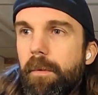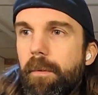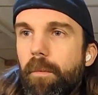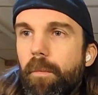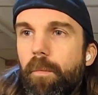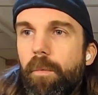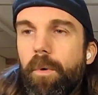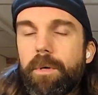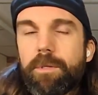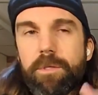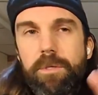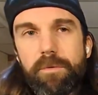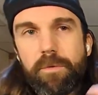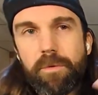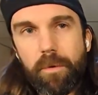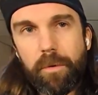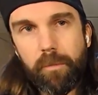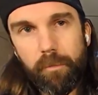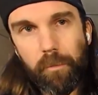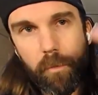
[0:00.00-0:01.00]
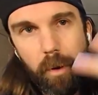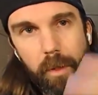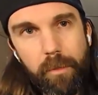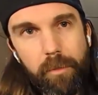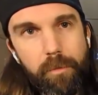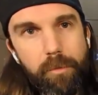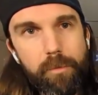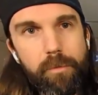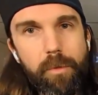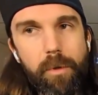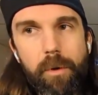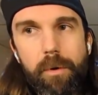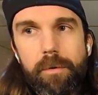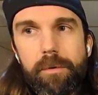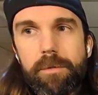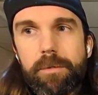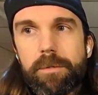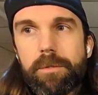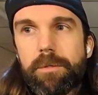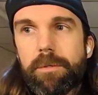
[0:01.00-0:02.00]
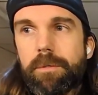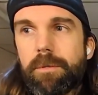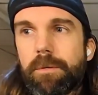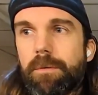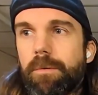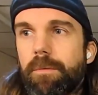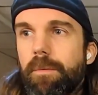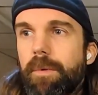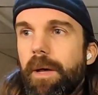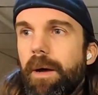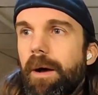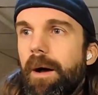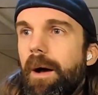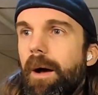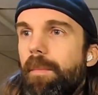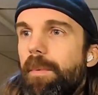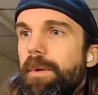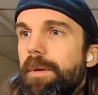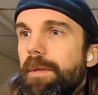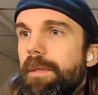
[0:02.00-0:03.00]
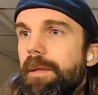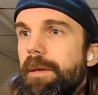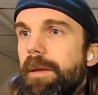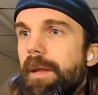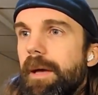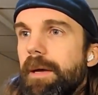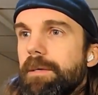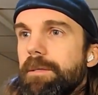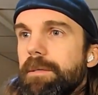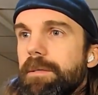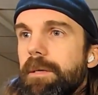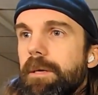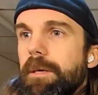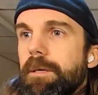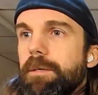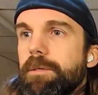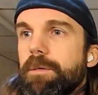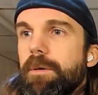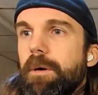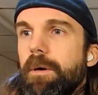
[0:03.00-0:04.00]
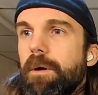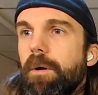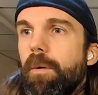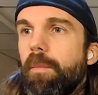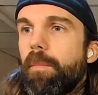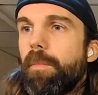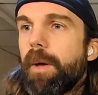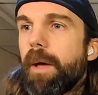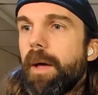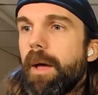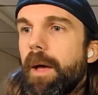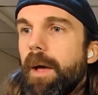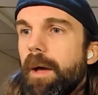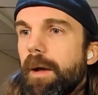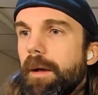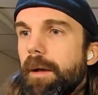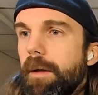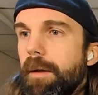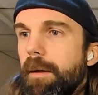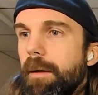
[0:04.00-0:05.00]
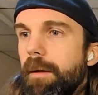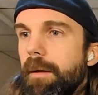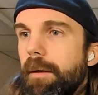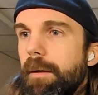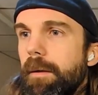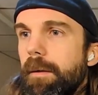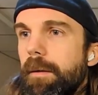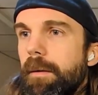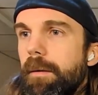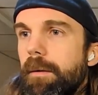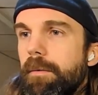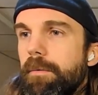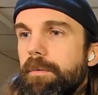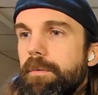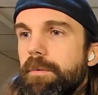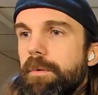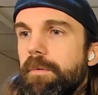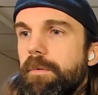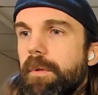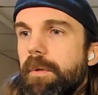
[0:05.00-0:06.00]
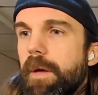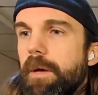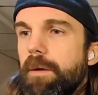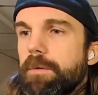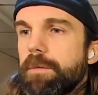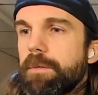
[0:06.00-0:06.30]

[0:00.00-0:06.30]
Once you've sort of run through those, we hop into the next thing. So I'll go back to the health